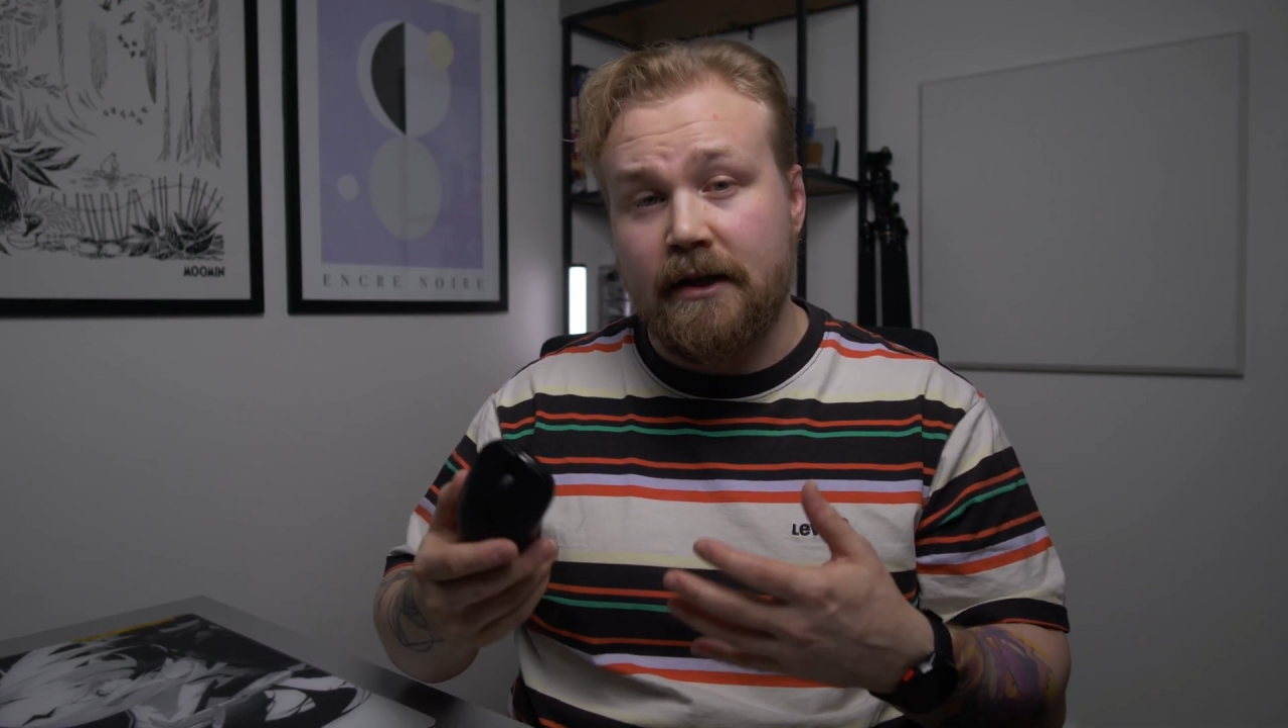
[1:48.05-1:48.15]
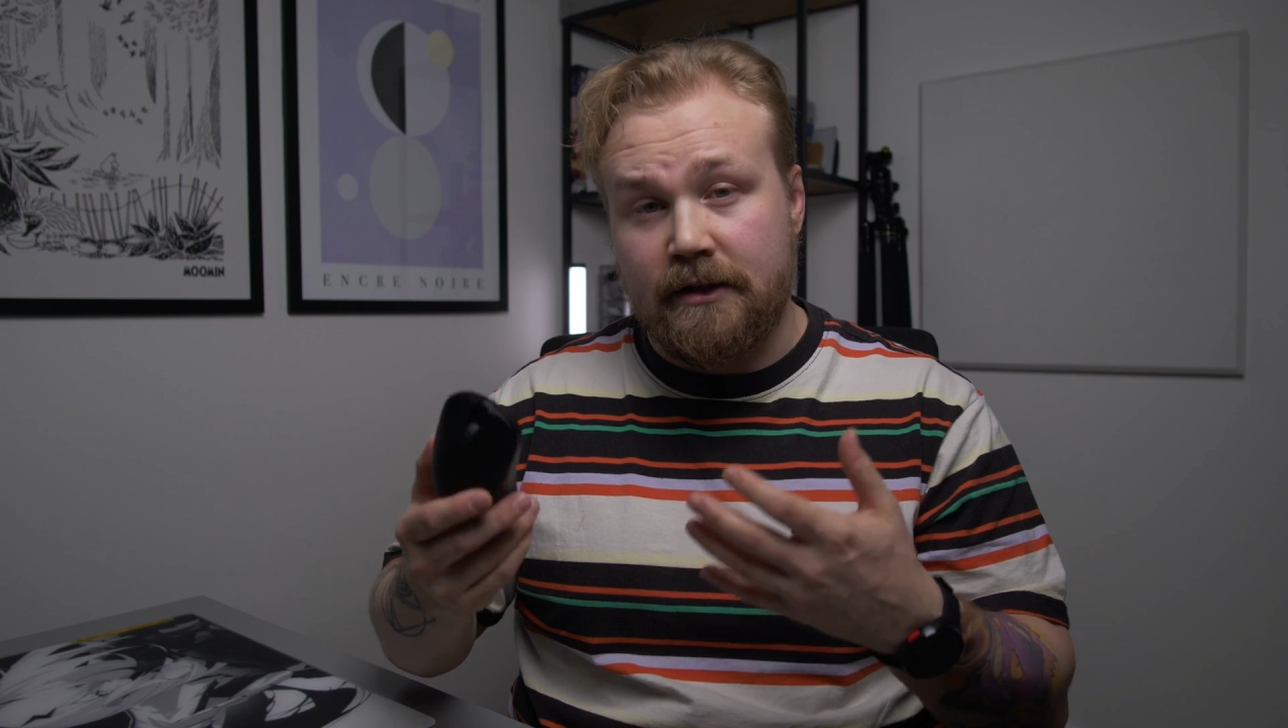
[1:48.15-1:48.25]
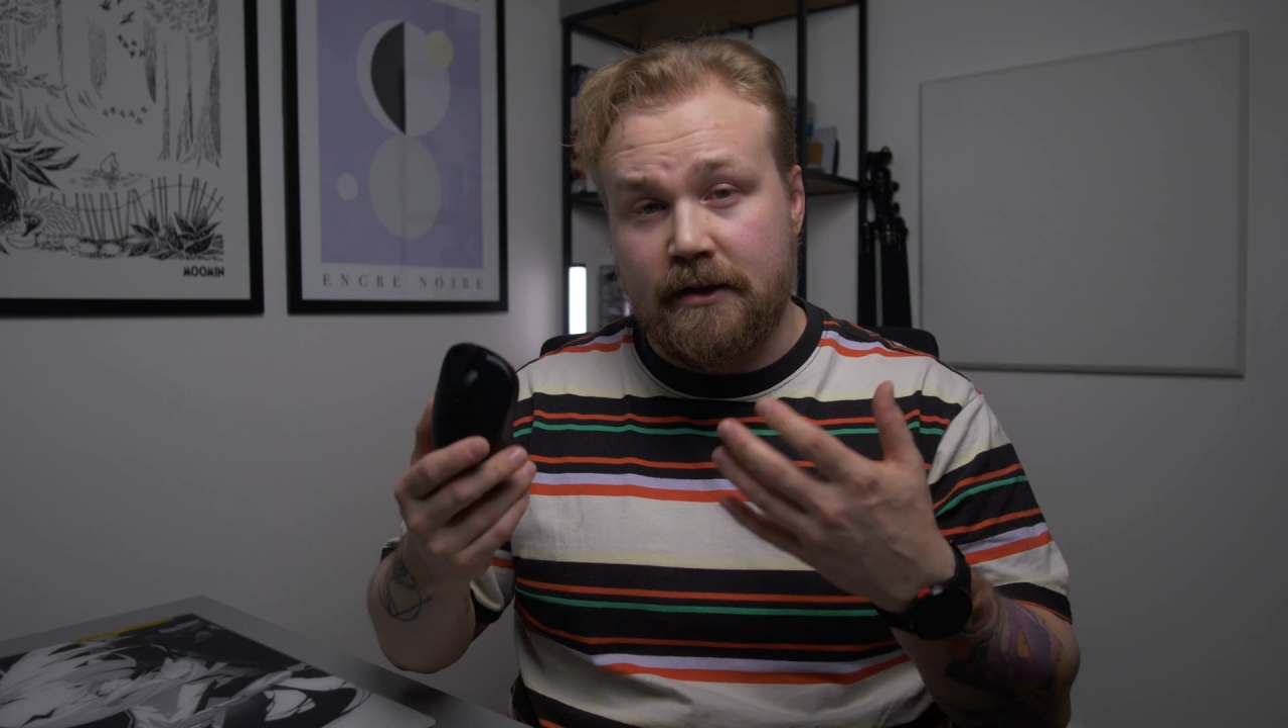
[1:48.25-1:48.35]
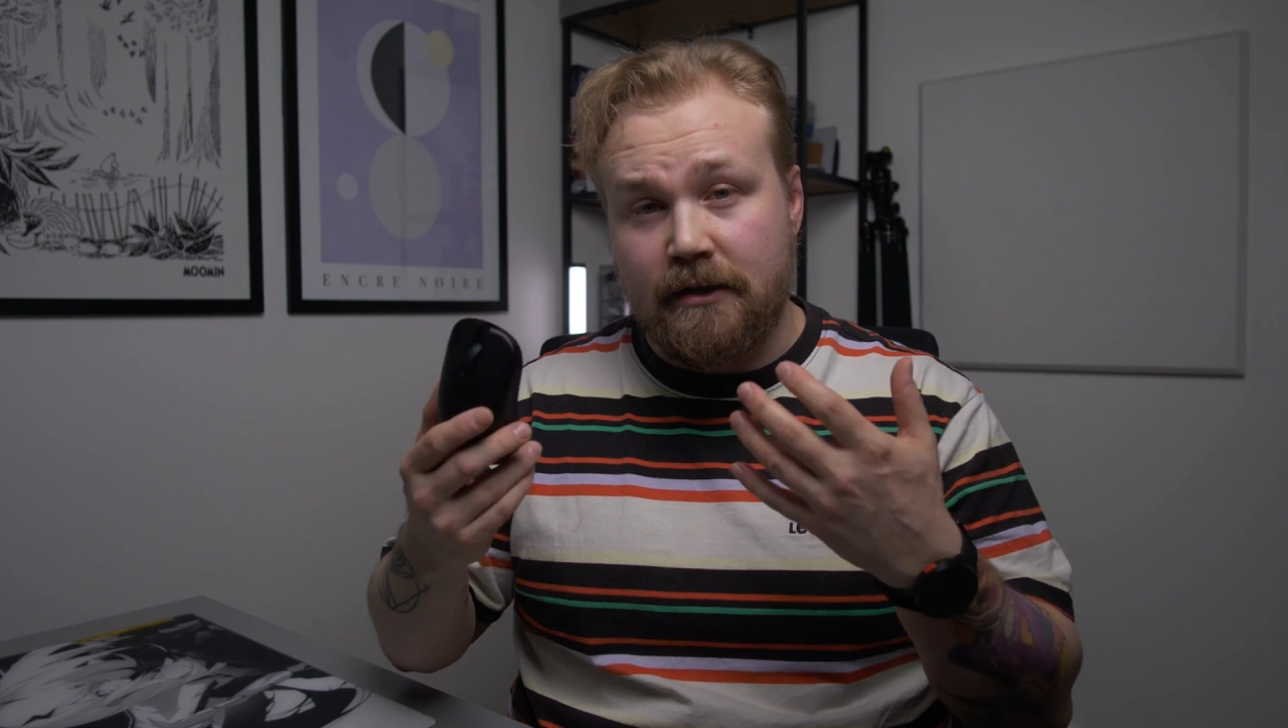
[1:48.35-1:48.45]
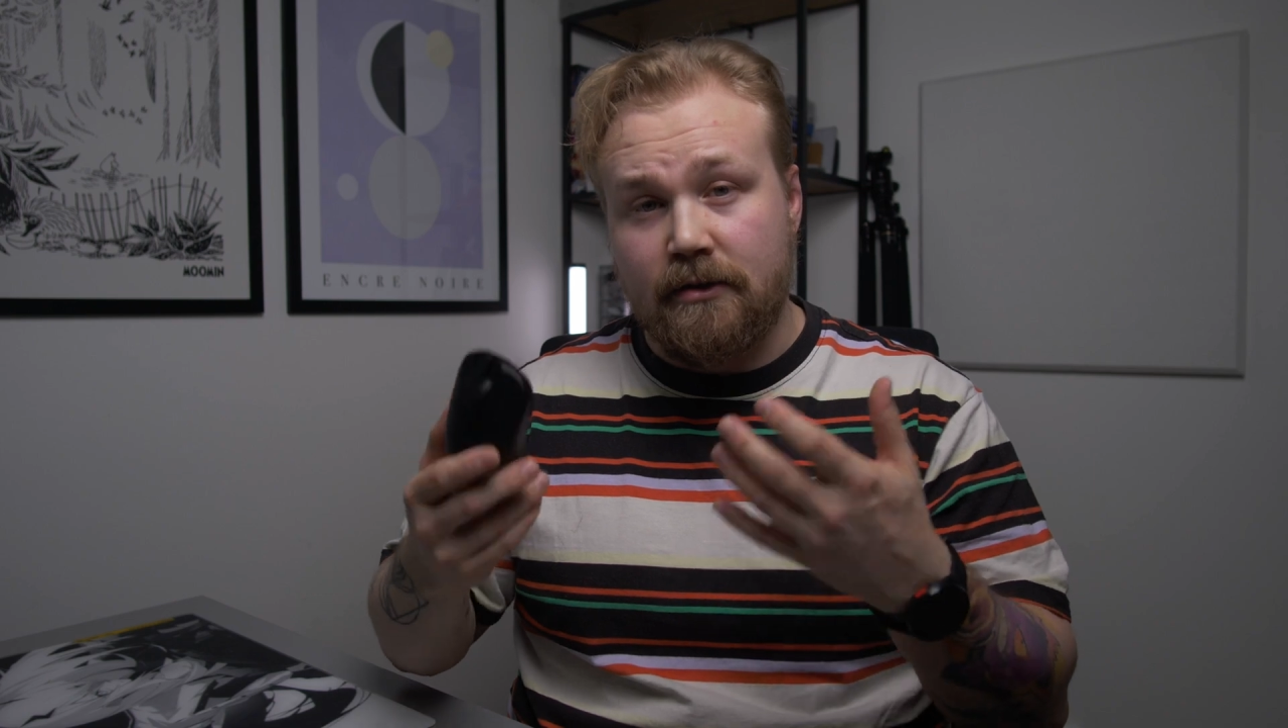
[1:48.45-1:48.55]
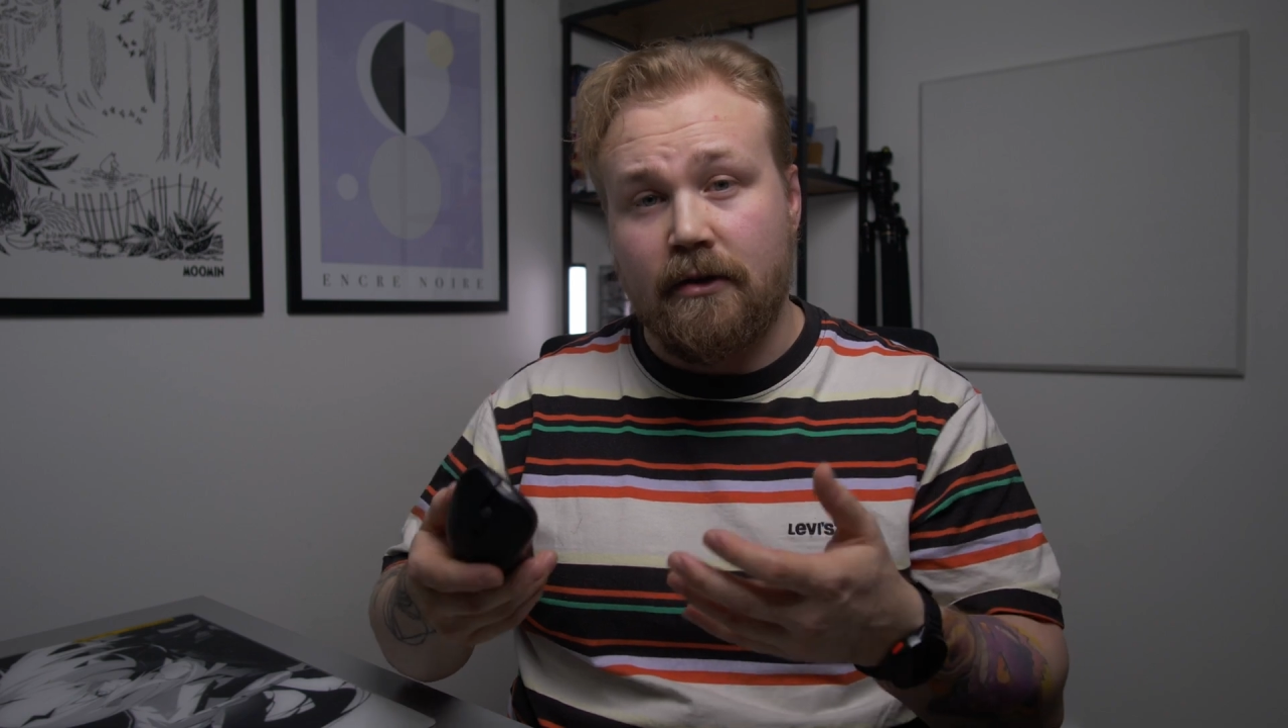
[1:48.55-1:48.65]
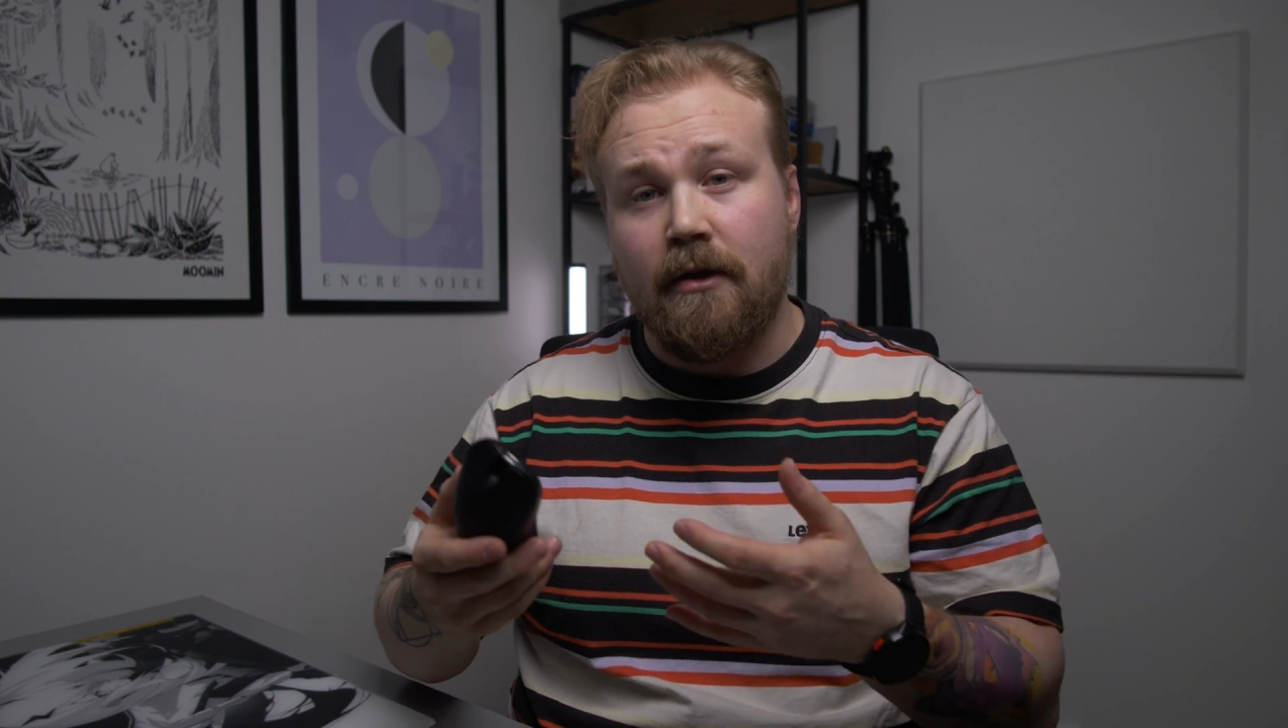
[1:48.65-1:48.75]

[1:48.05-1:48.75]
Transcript: it to